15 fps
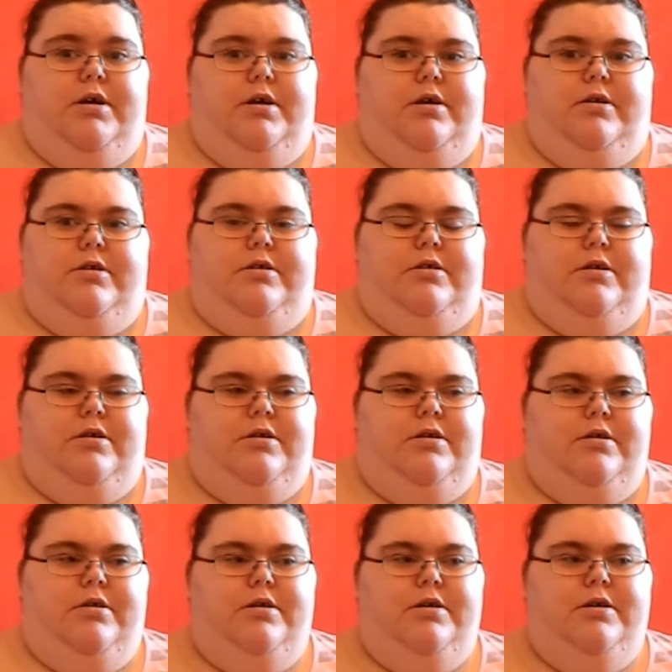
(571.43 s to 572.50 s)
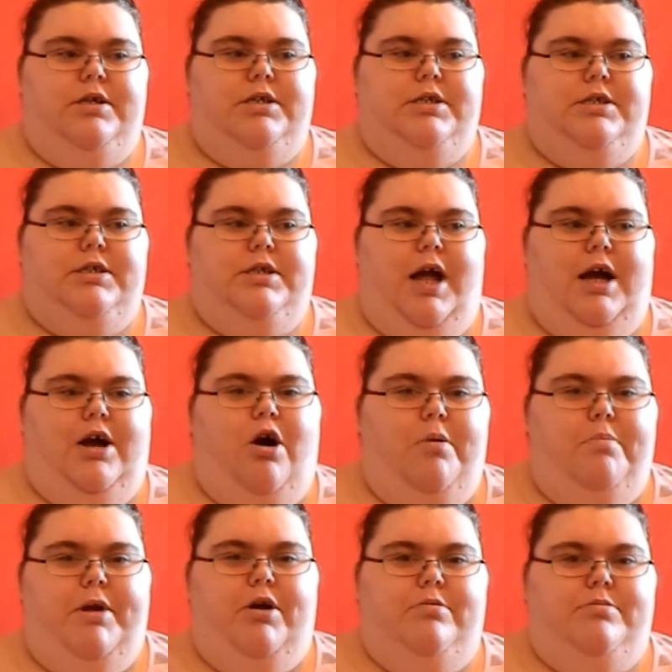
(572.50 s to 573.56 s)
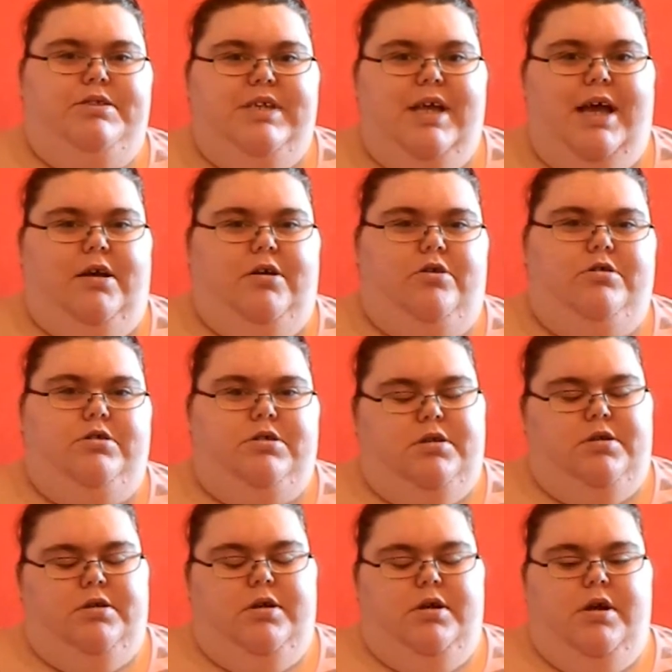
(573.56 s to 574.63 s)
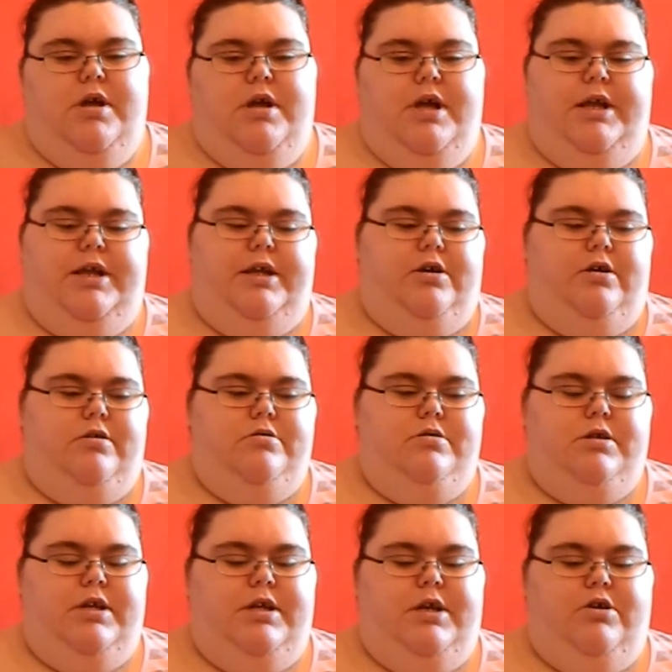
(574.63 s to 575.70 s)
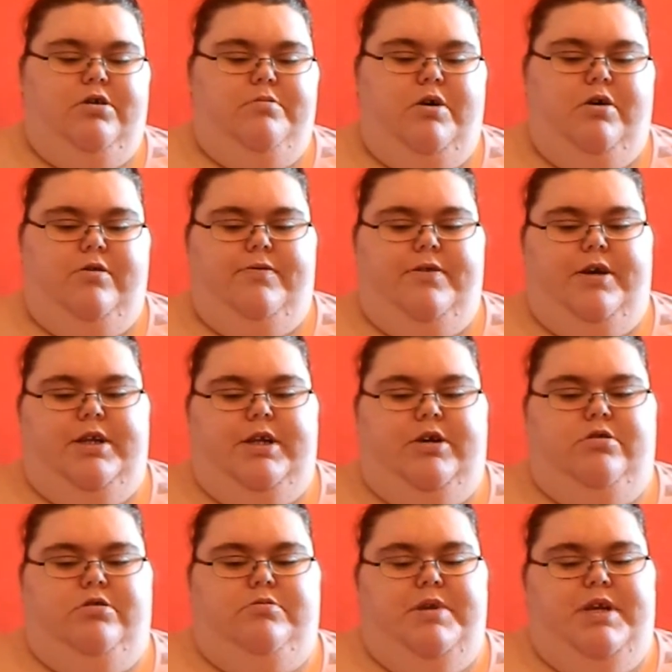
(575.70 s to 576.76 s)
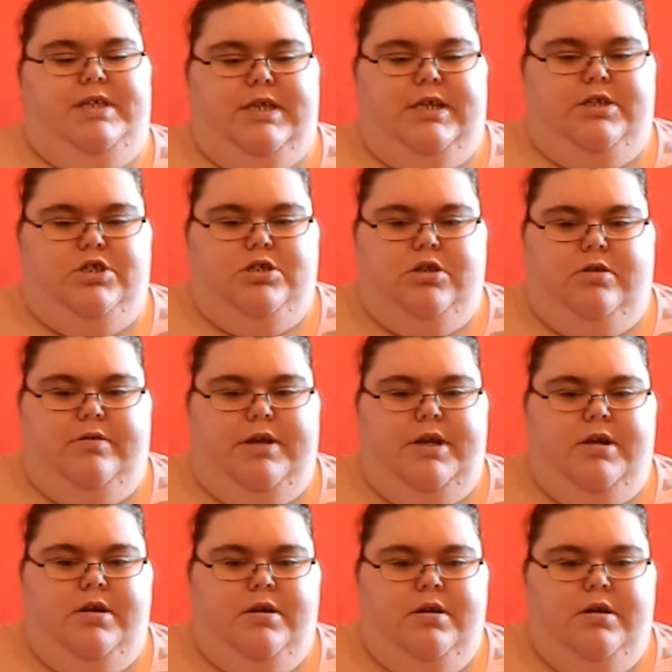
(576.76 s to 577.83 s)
And I got a bit upset, because and he come over and he cuddled me and said sorry.